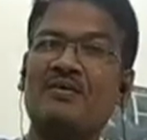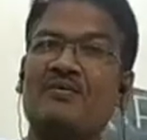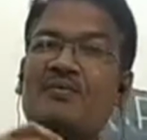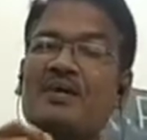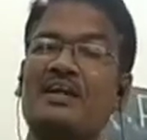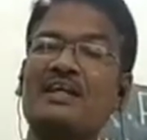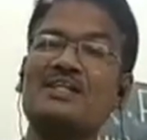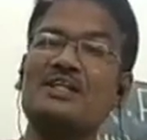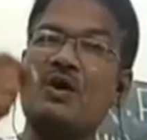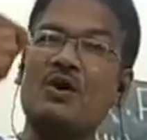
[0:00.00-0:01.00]

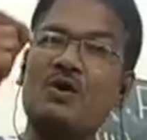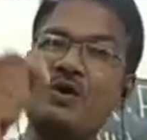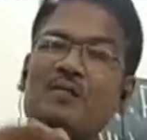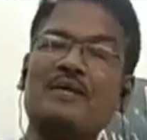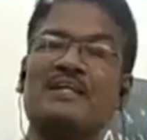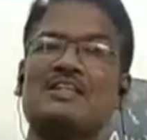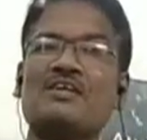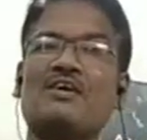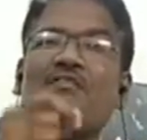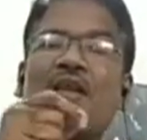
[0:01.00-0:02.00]
various ornaments
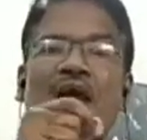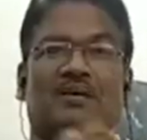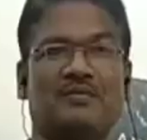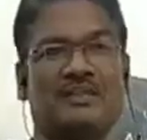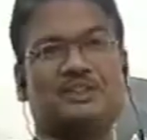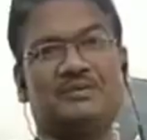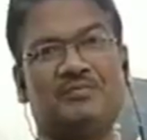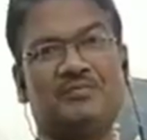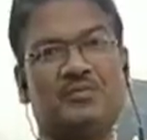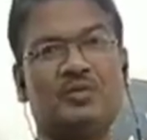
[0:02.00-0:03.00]
of language
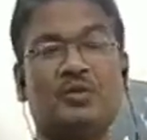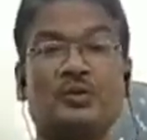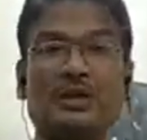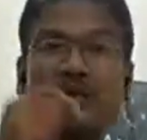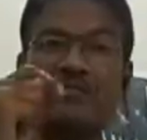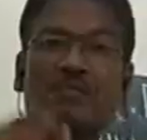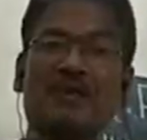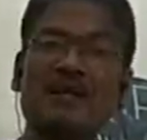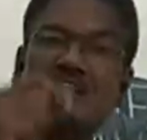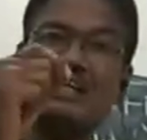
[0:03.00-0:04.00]
to
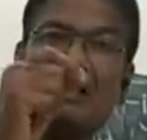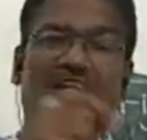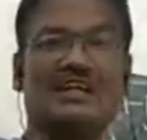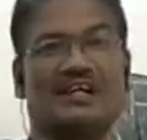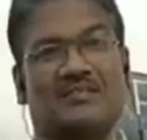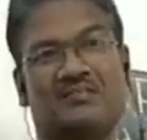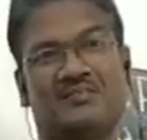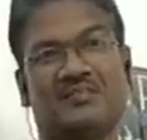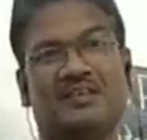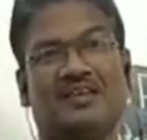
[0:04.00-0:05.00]
impress the reader,
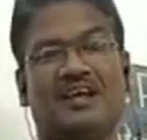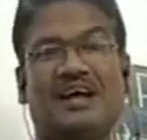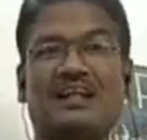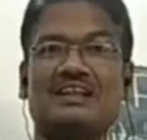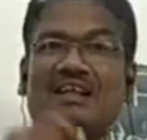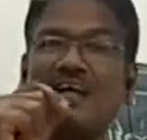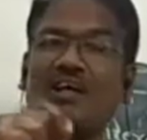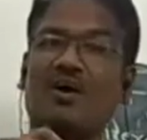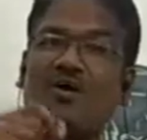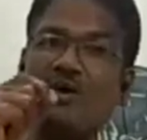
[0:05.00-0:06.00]
and
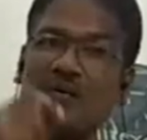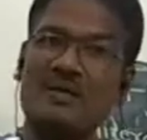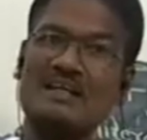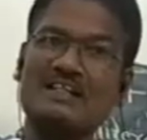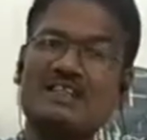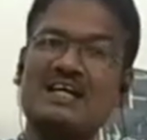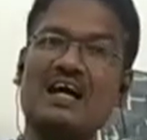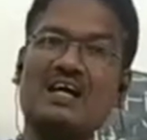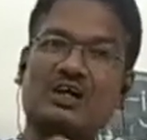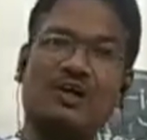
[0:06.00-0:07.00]
that ornaments
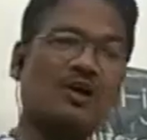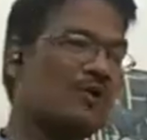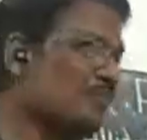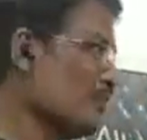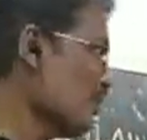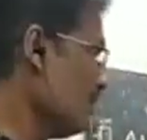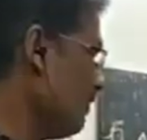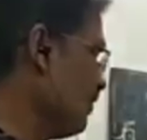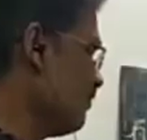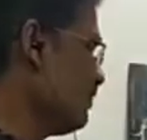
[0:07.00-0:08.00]
are called
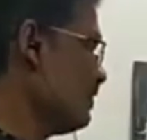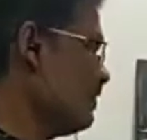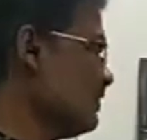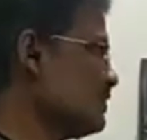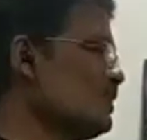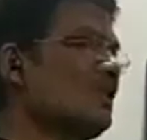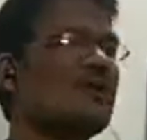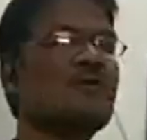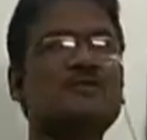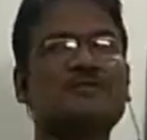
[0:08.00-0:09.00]
figures
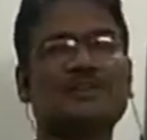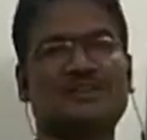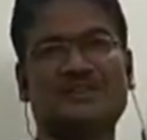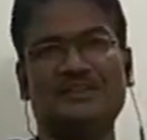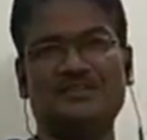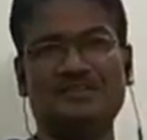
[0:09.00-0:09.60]
of speech.